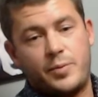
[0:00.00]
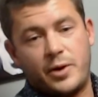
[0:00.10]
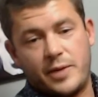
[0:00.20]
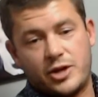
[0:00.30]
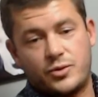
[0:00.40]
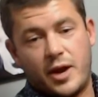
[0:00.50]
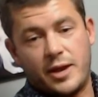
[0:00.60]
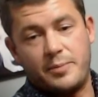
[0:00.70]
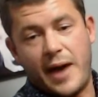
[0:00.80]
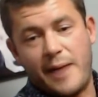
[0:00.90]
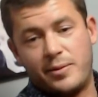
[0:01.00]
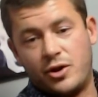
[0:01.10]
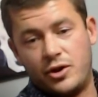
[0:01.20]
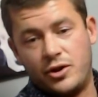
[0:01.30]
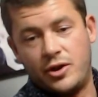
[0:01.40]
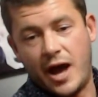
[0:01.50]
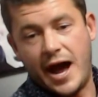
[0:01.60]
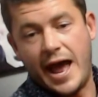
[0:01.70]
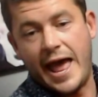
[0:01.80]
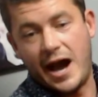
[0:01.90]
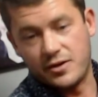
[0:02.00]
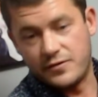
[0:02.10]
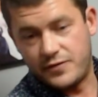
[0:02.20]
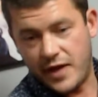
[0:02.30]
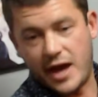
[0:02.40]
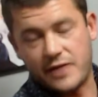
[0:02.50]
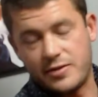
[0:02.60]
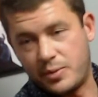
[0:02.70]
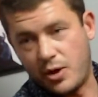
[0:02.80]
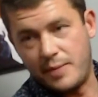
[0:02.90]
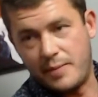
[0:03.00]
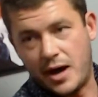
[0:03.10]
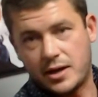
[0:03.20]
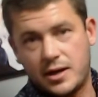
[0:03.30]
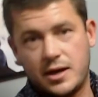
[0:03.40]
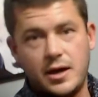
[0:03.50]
We pretty much were running Babylon out of the Blind Monk.